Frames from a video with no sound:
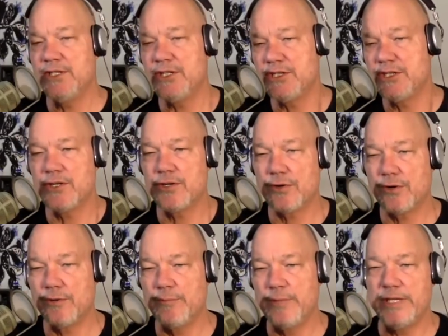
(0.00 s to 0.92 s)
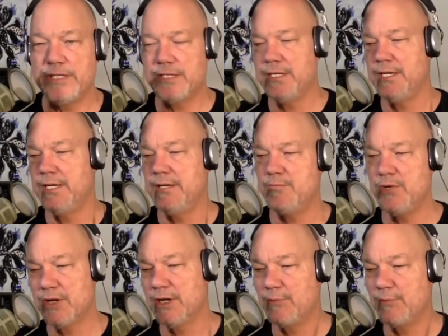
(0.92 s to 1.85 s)
this is a term that
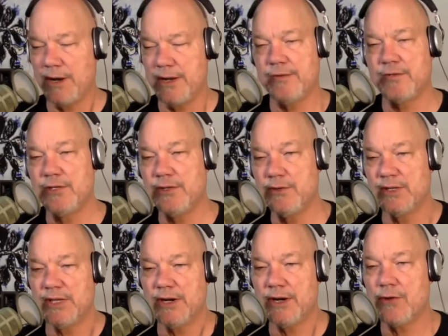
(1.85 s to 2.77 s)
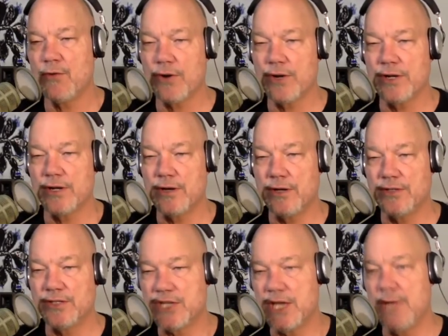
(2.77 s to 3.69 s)
you're going to probably have to do with Aaron Gorka called
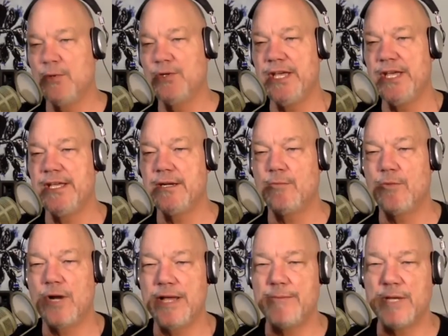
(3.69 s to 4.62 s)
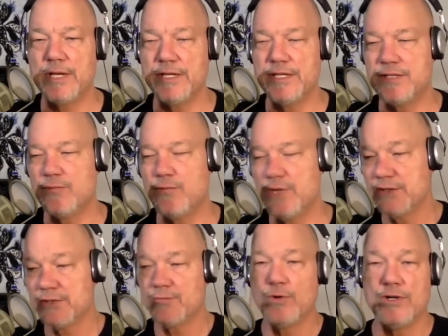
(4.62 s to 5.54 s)
stable datum, right? Because
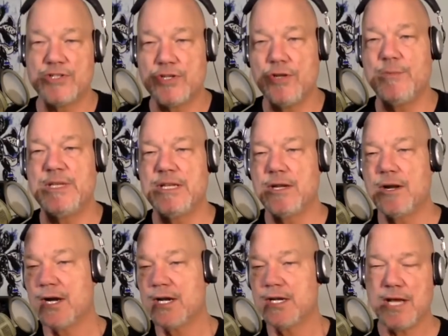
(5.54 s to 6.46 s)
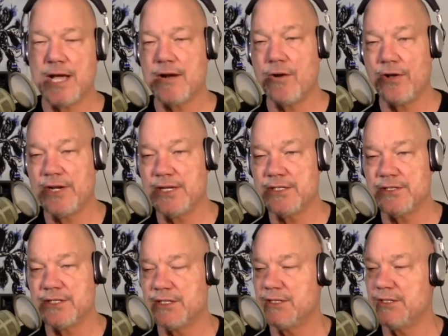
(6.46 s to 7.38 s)
we're assuming that our entire audience
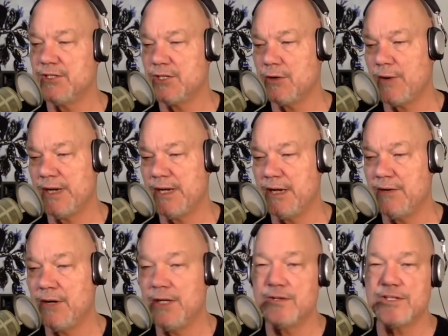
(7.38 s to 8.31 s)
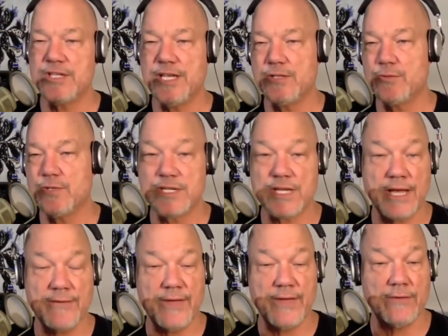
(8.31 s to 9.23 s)
listening to the show right now understands what
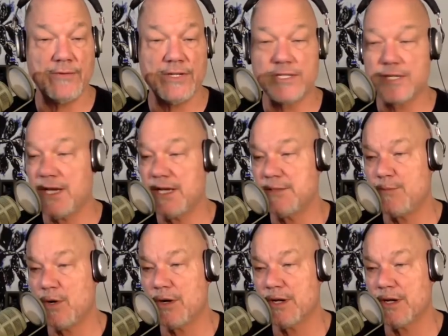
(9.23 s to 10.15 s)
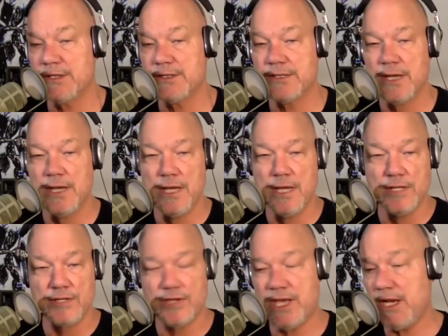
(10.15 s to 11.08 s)
SkyFoundry and SkySpark is.
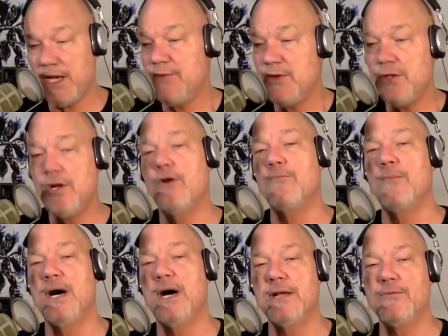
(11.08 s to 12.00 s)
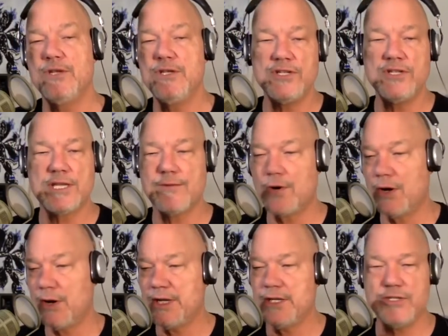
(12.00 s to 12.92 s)
So, Kenny, if you don't mind, would you just give our
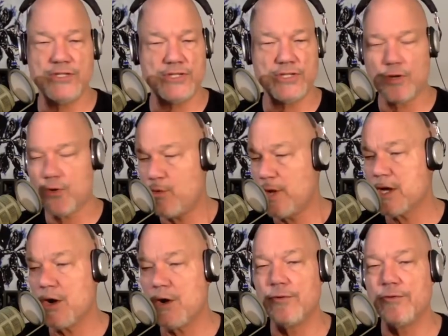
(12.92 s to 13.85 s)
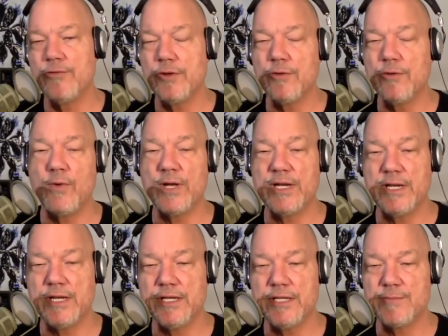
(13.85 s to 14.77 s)
audience just a quick overview of what it
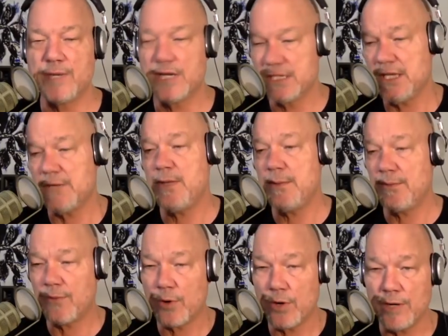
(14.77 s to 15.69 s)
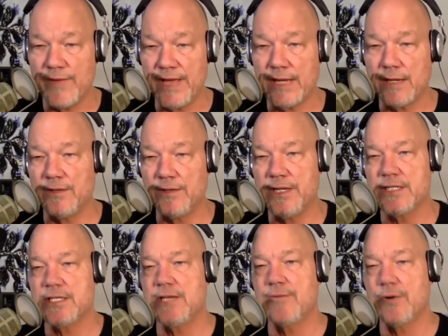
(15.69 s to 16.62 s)
is? Because I think people have heard of analytics,
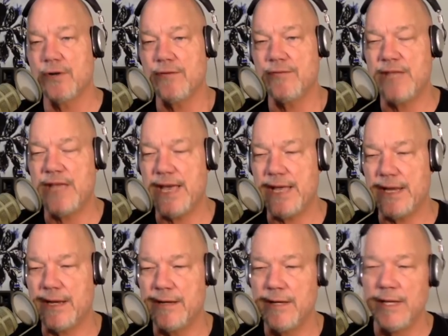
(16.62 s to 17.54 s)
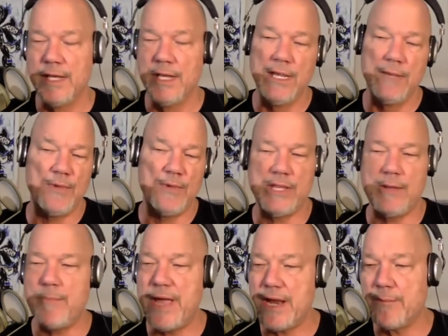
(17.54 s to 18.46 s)
they've heard of data, but they
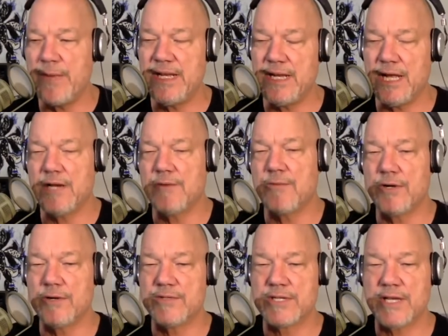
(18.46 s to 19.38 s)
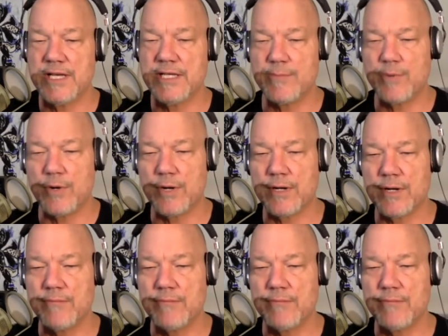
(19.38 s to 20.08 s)
may or may not have heard of SkySpark.